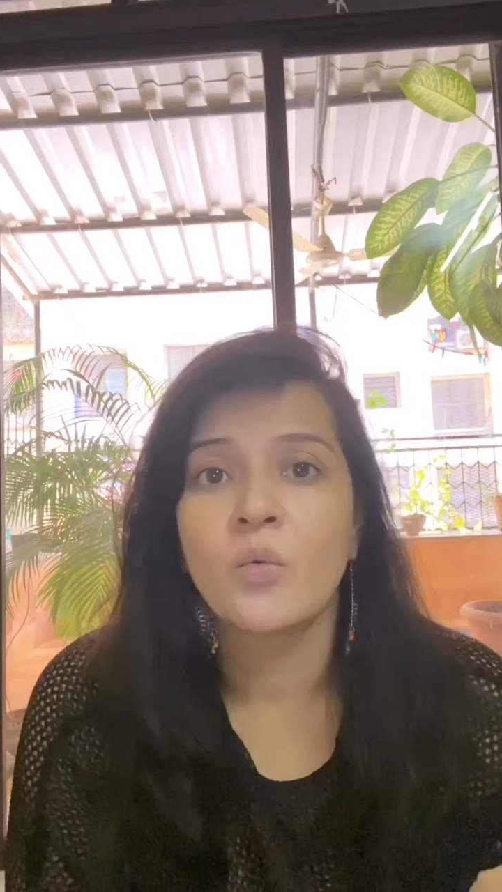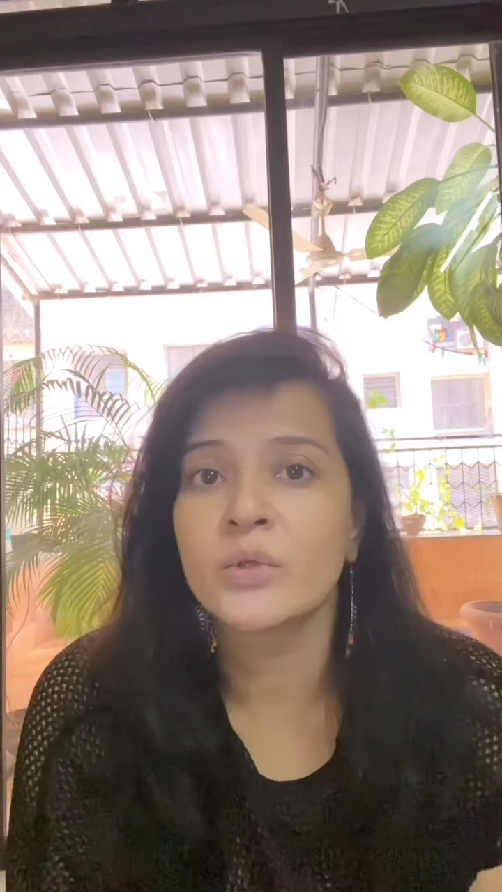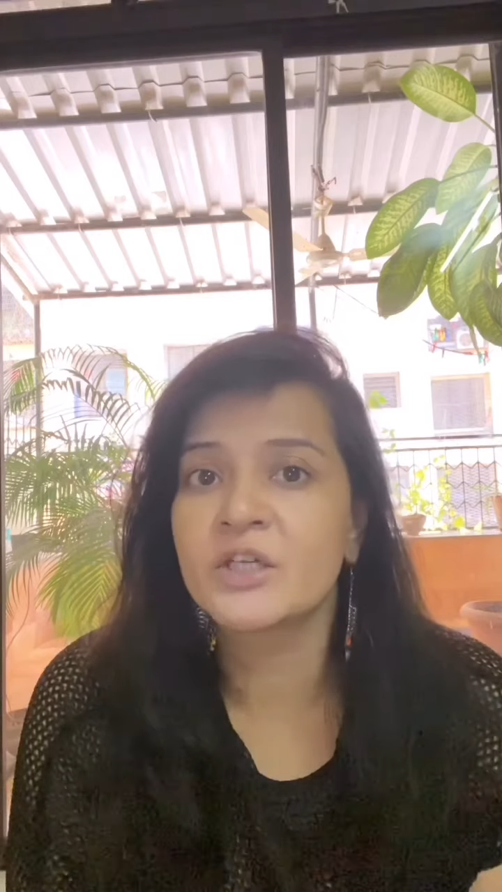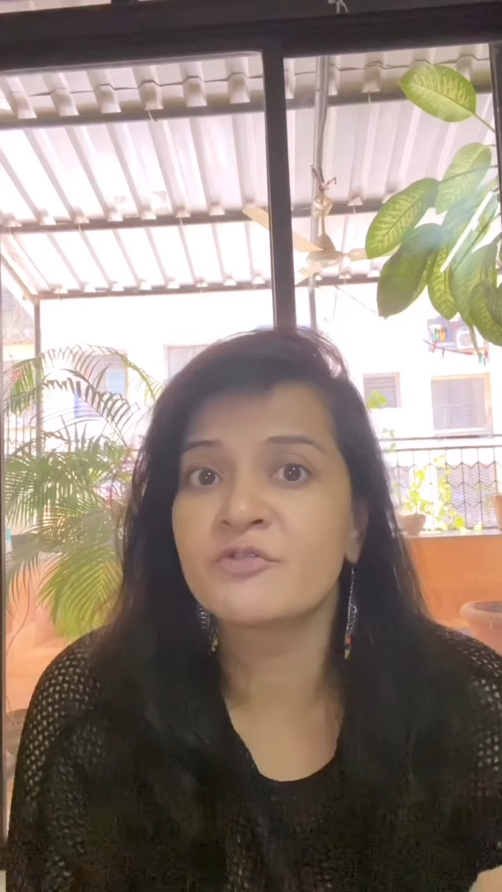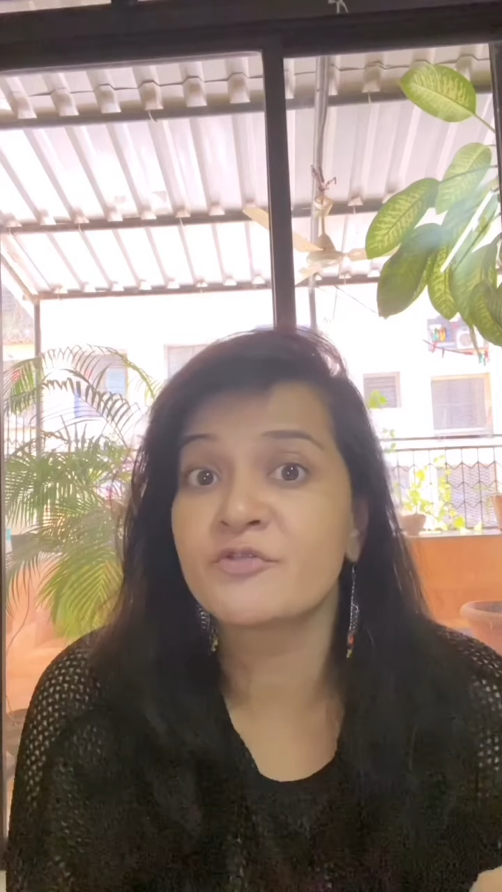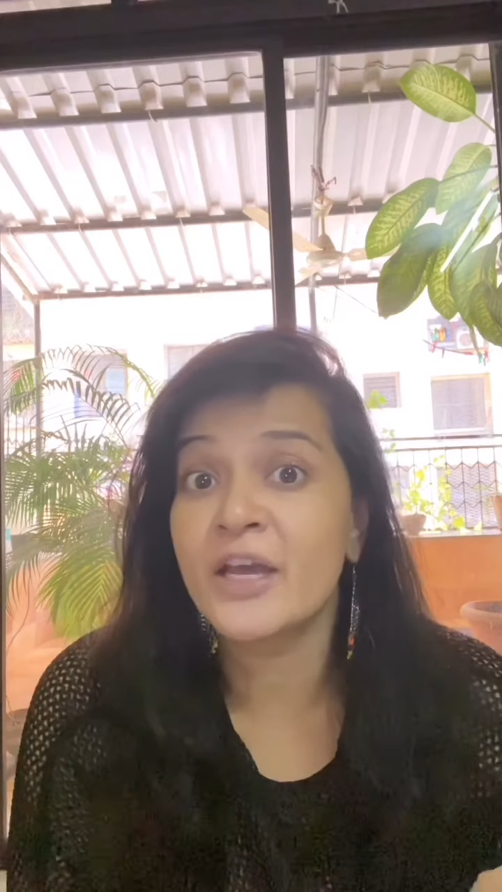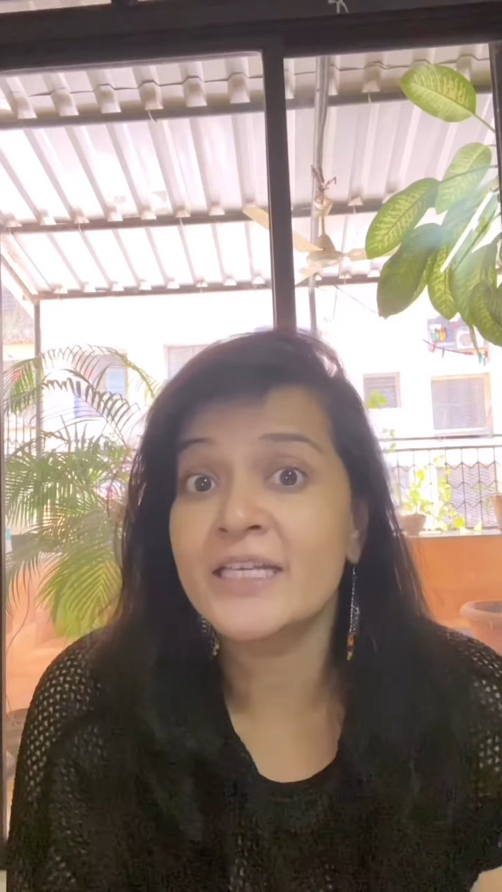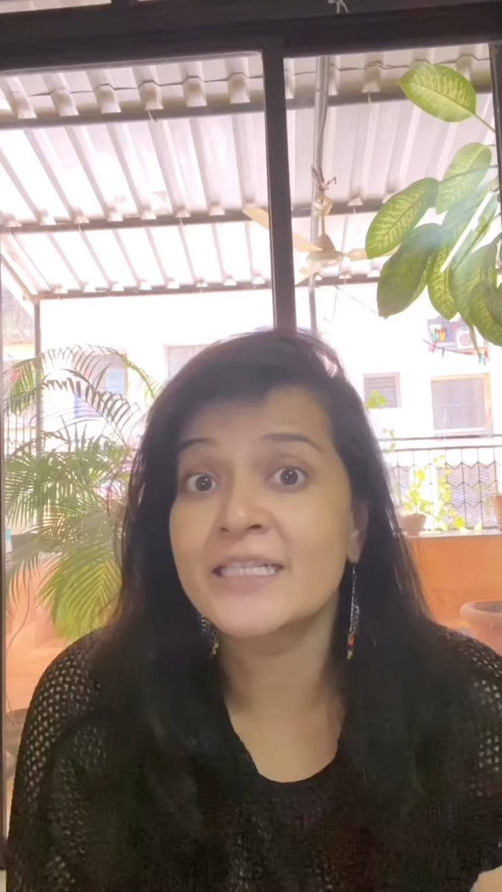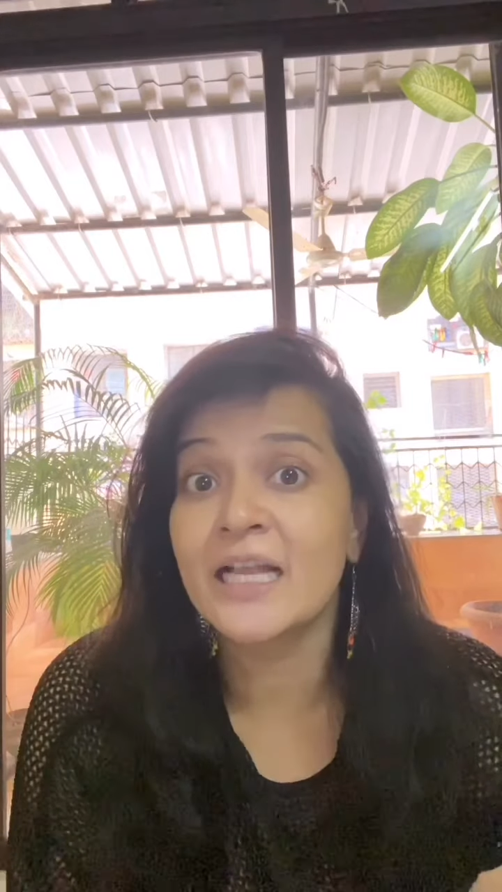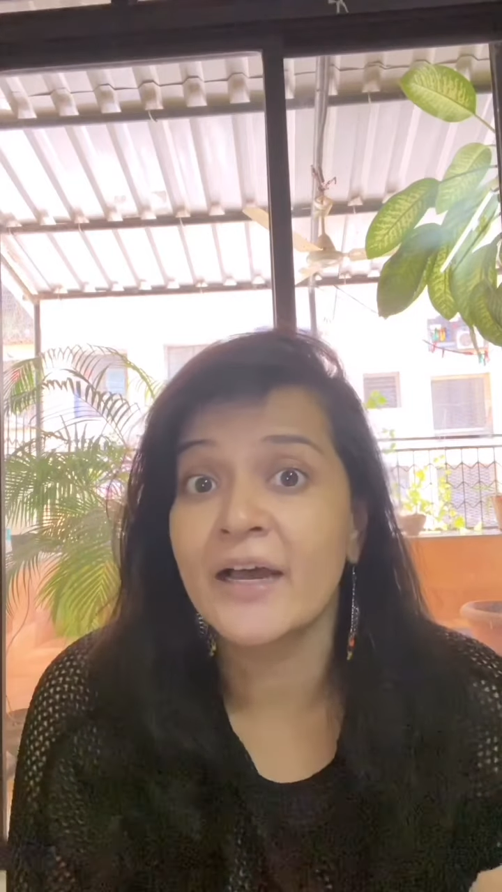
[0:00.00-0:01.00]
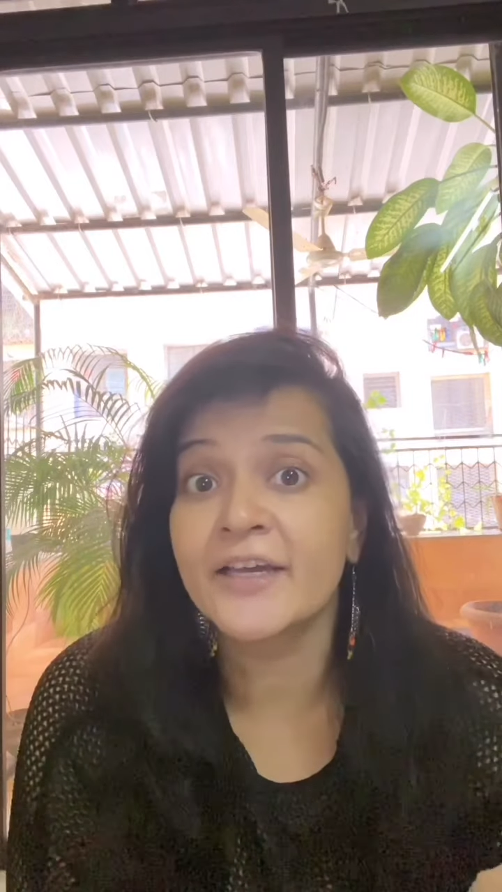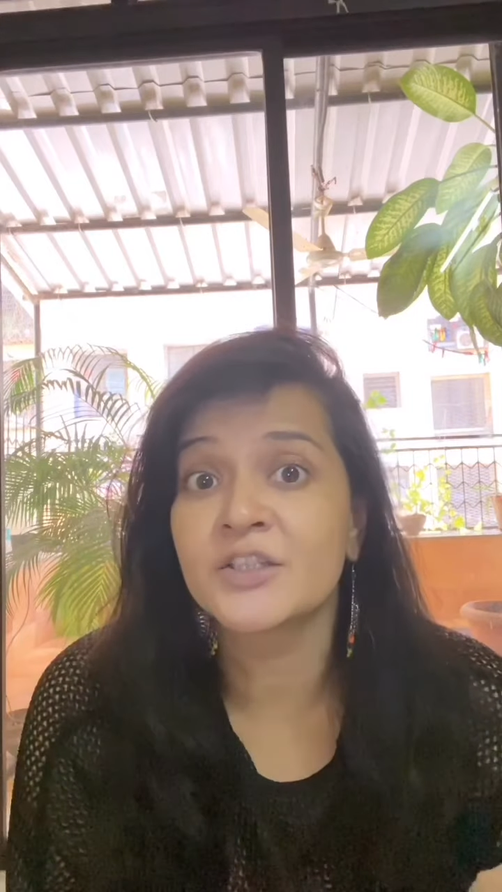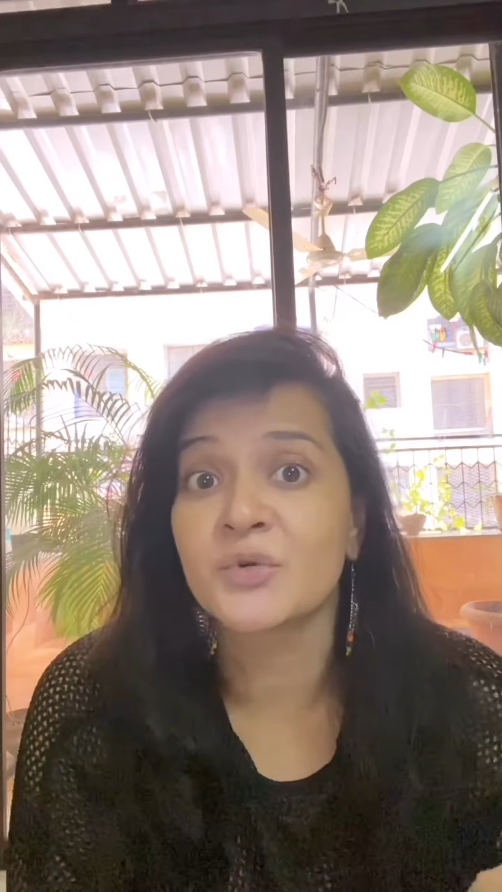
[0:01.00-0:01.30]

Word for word: with a face like